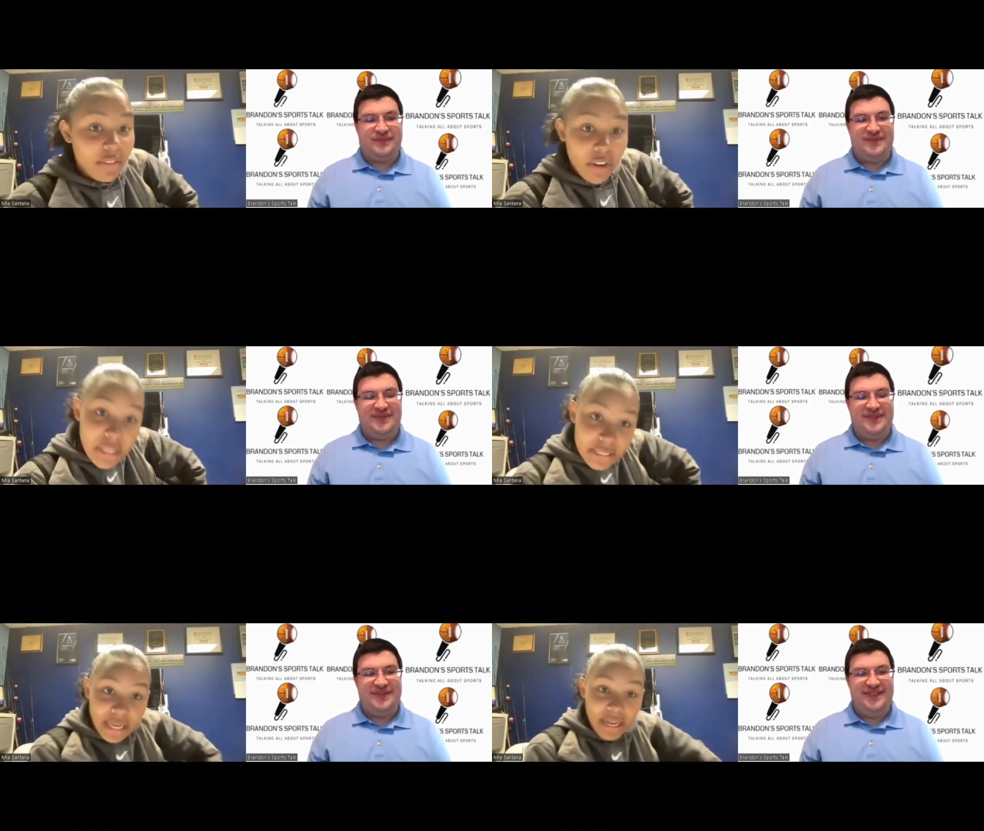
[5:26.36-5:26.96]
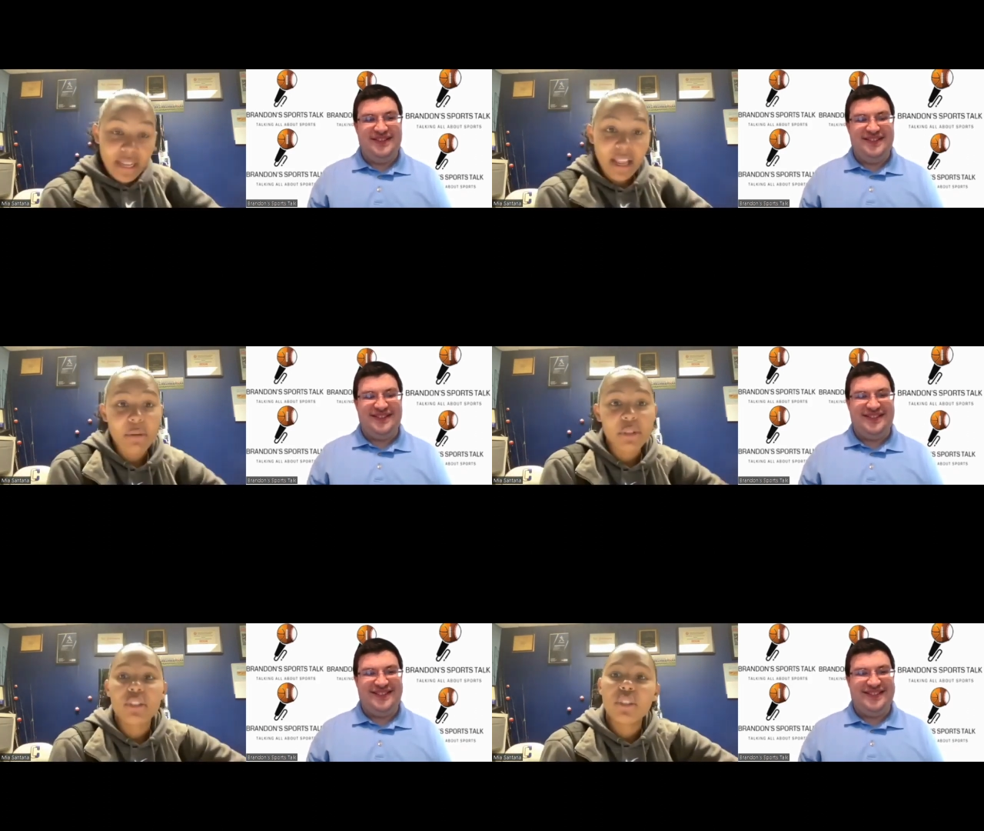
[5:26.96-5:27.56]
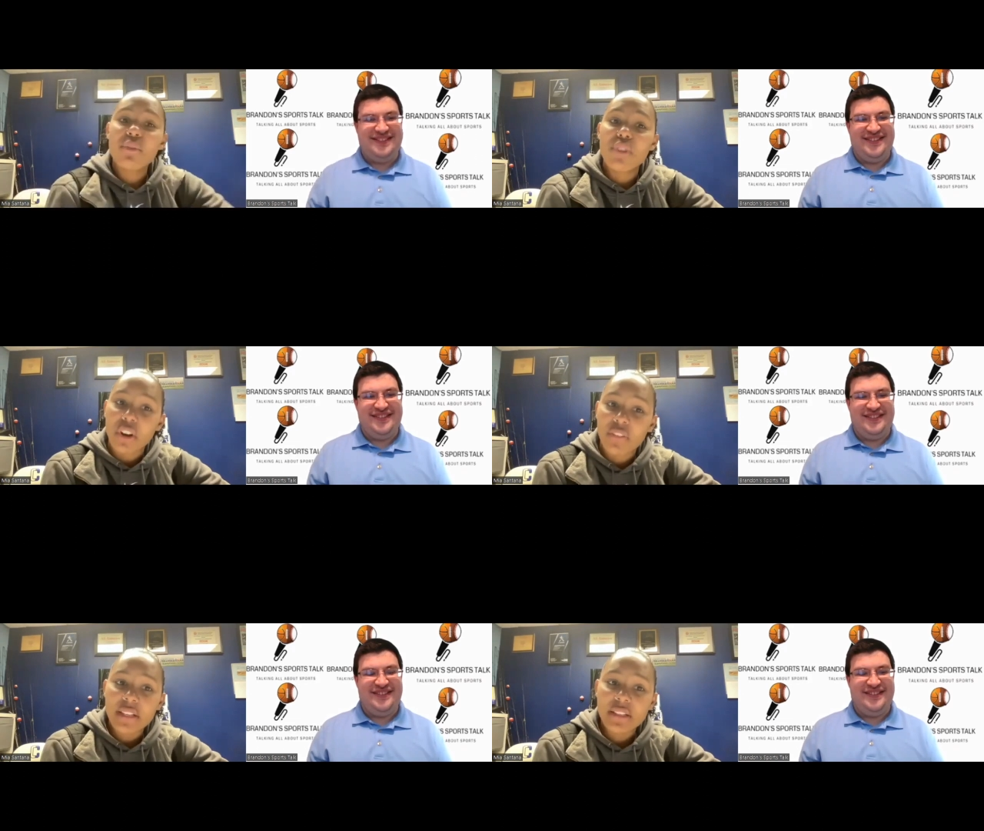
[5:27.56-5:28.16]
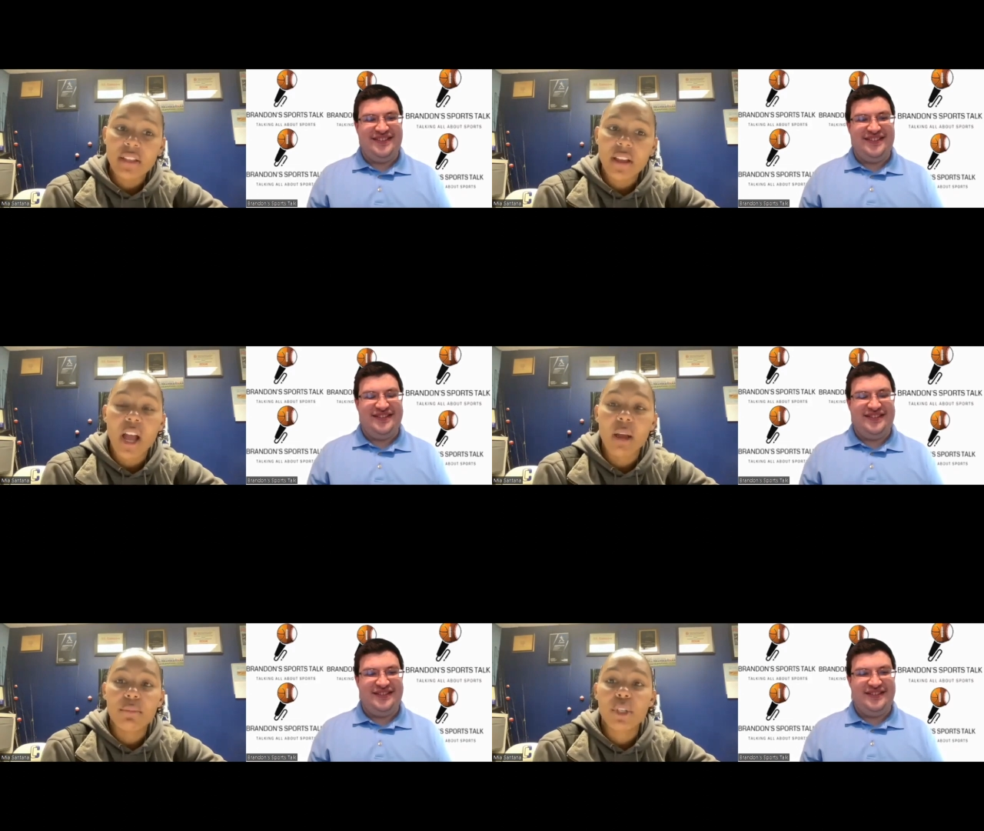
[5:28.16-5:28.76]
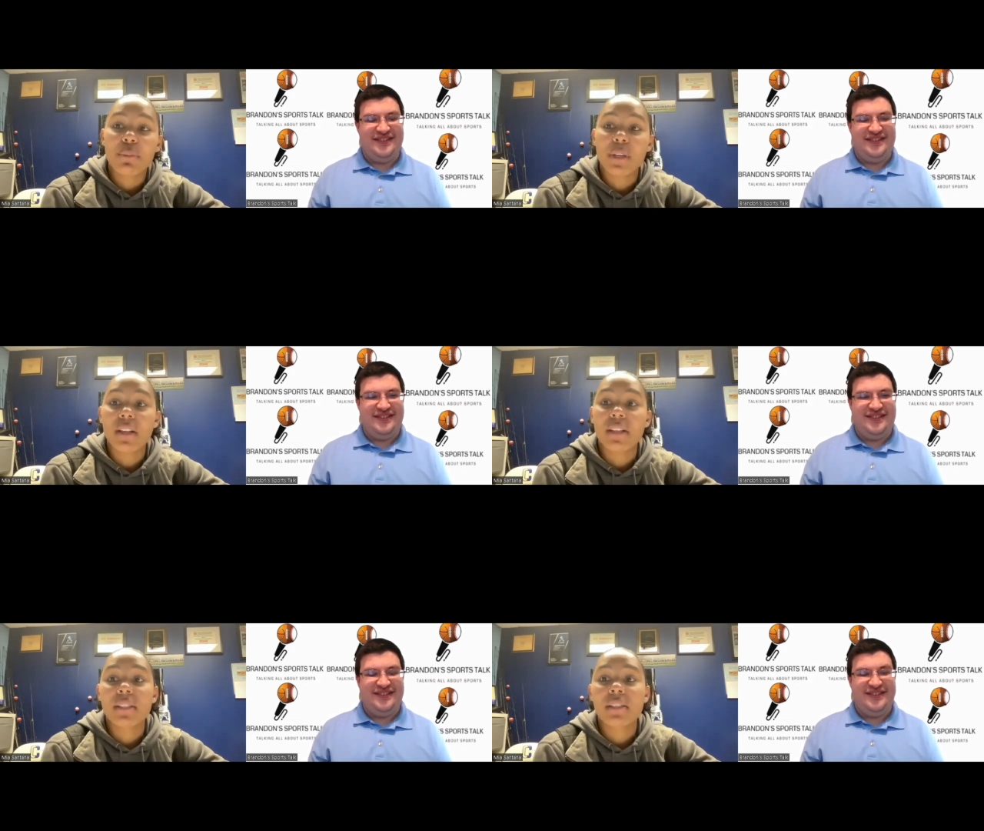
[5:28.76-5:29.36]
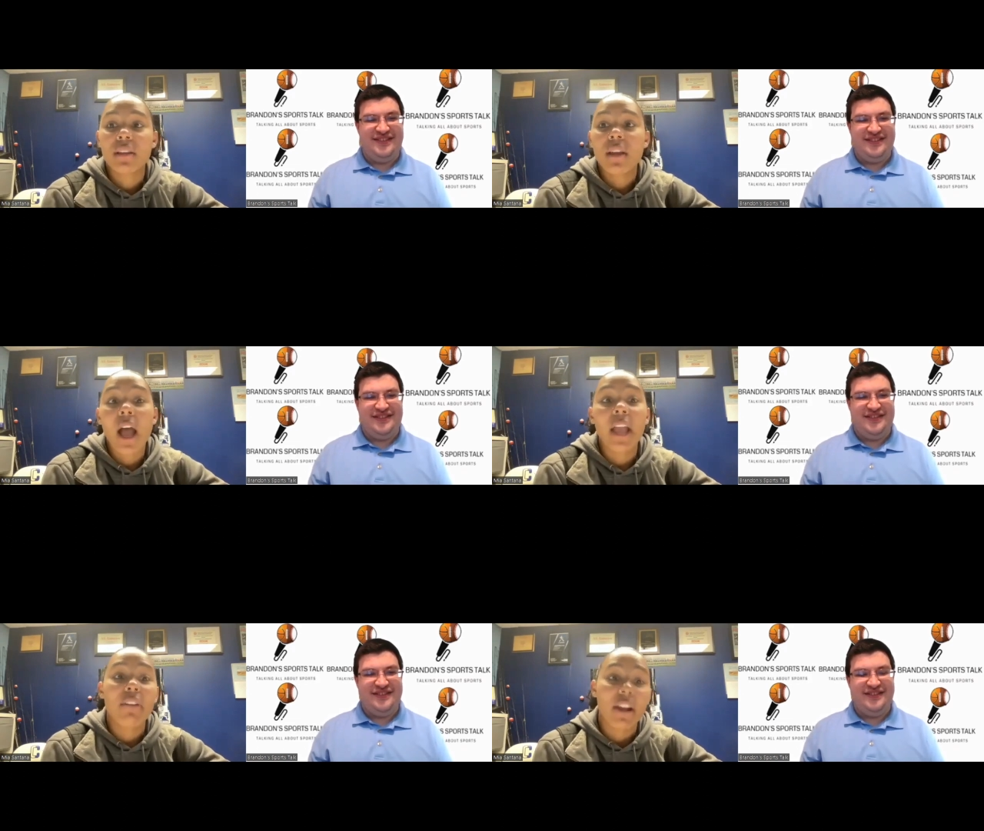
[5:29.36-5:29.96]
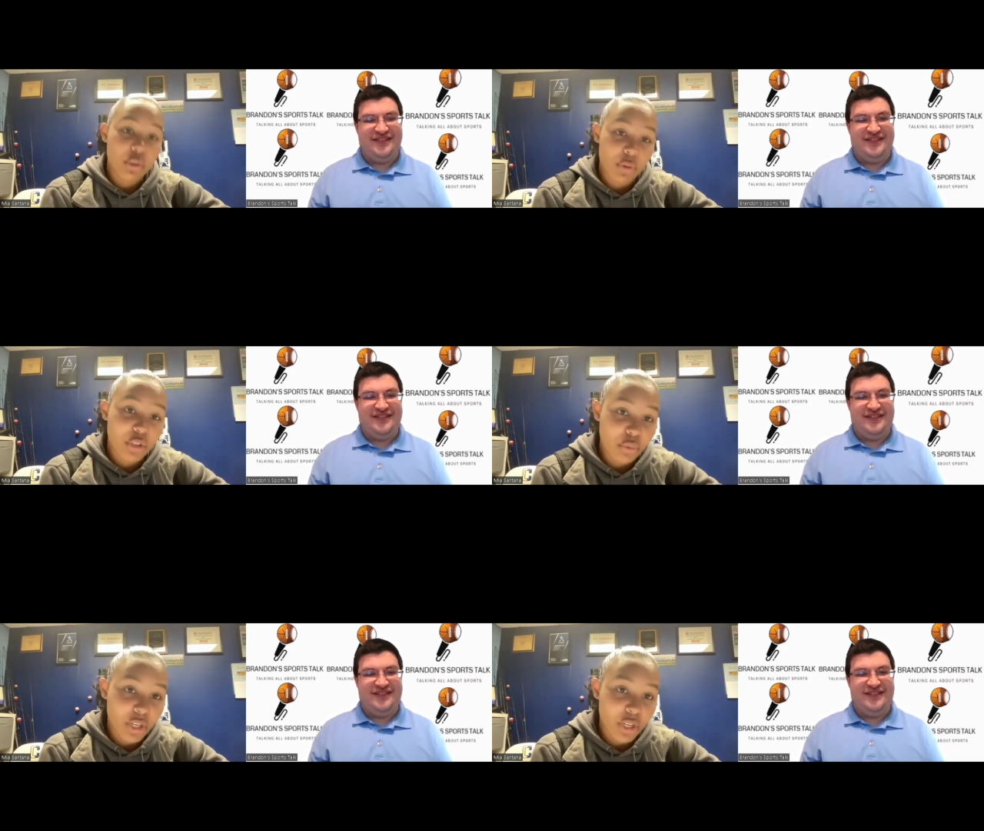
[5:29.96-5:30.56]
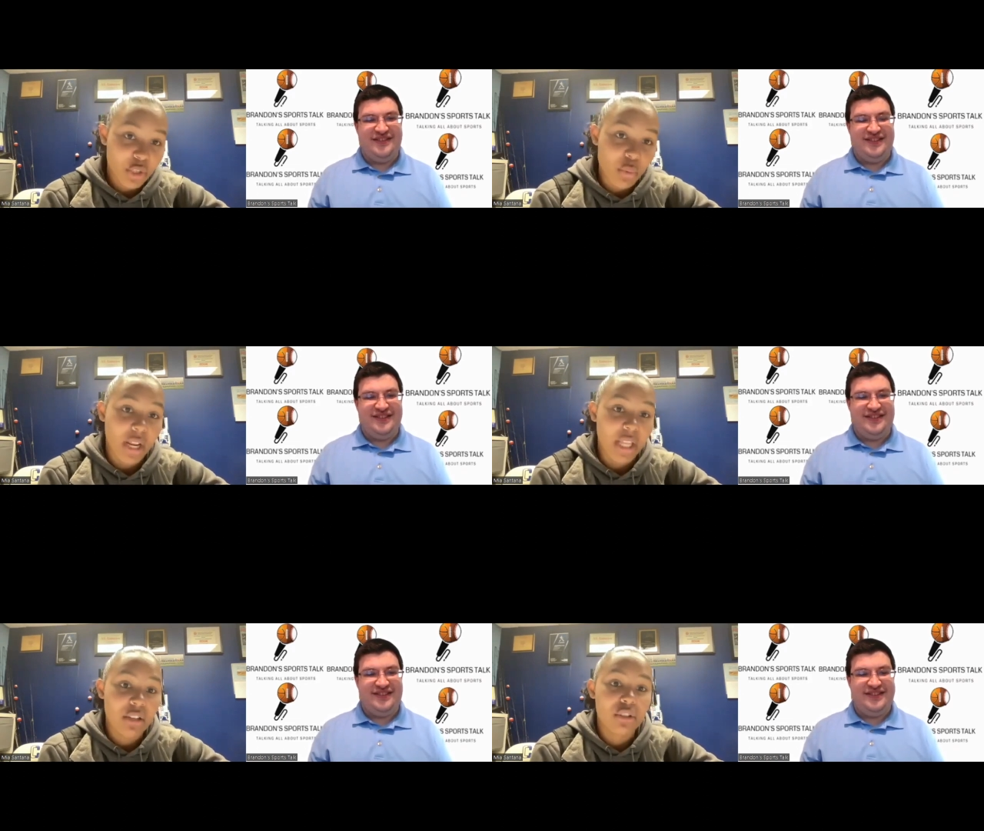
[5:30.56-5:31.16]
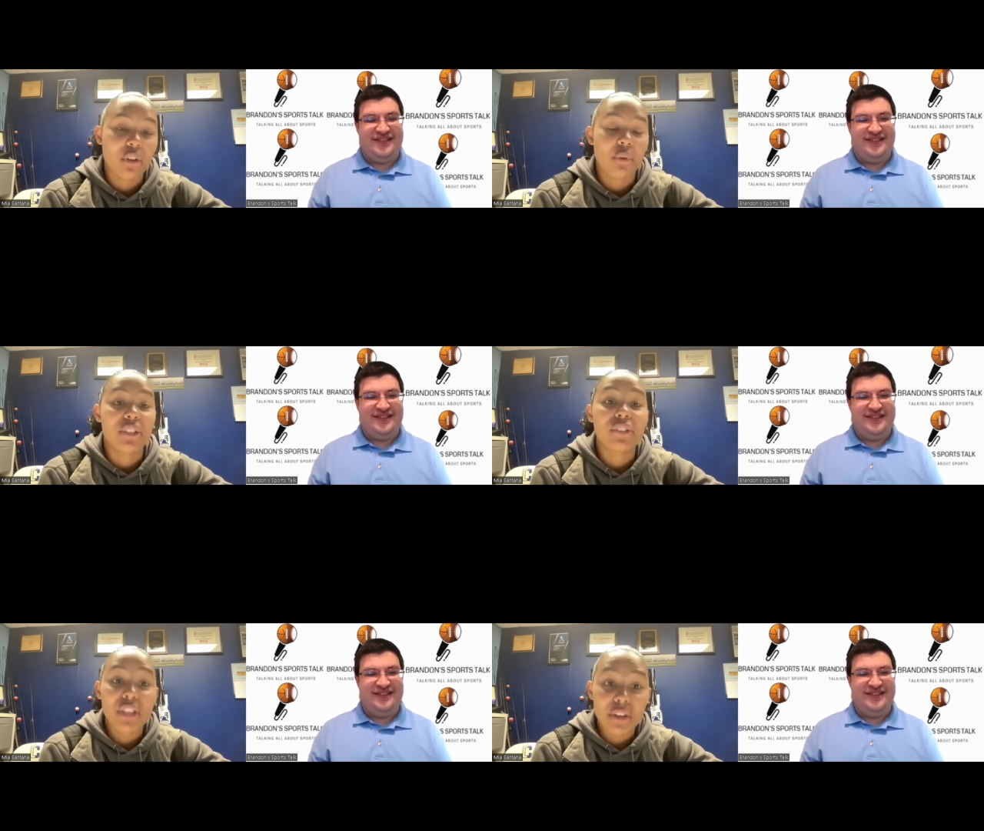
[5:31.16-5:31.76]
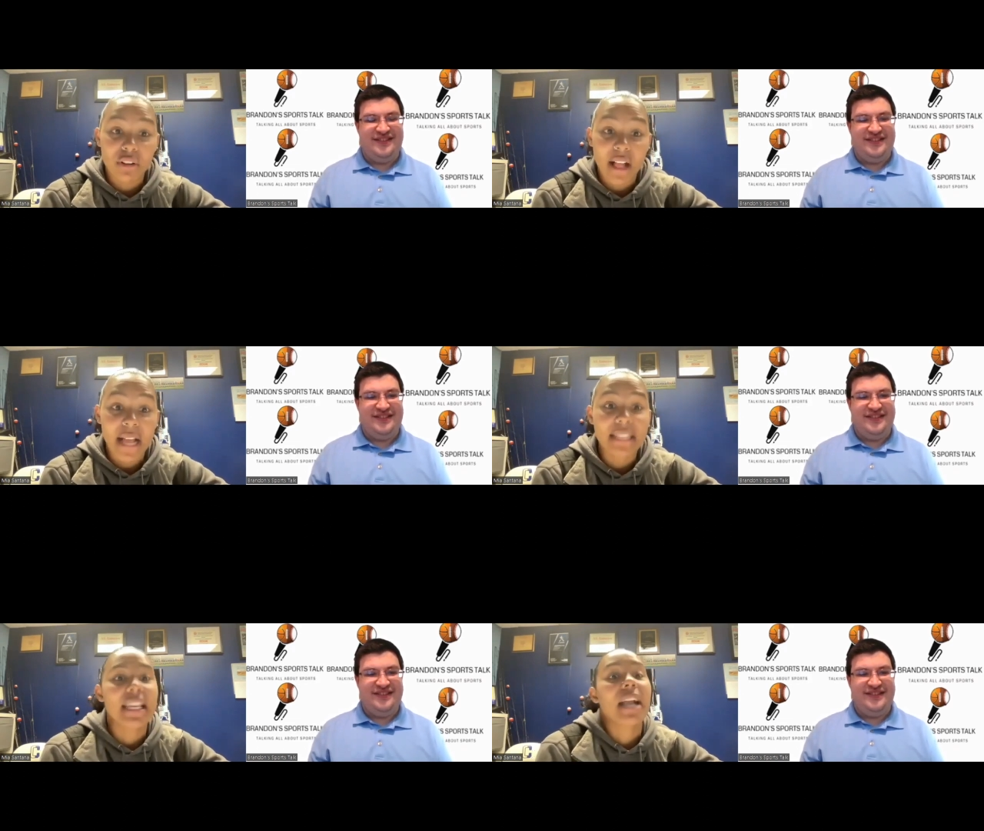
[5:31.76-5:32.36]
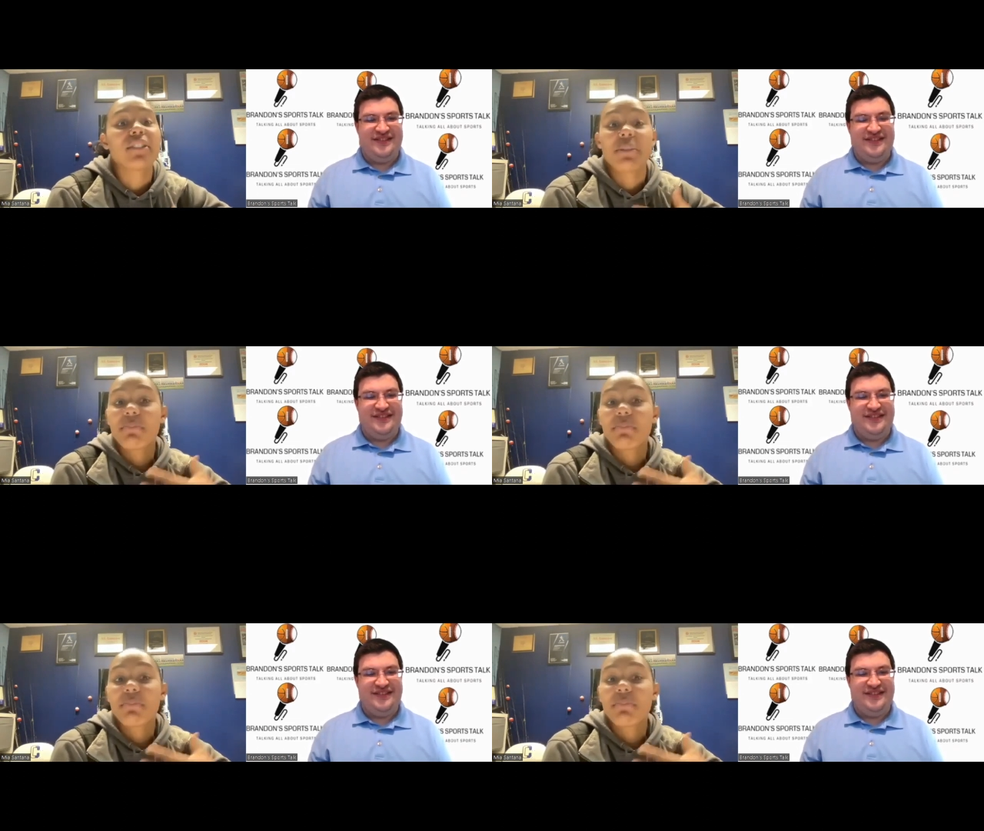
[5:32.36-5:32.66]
Speaker 1: very exciting. I was a little nervous just because I graduated 2020. So the senior class, I actually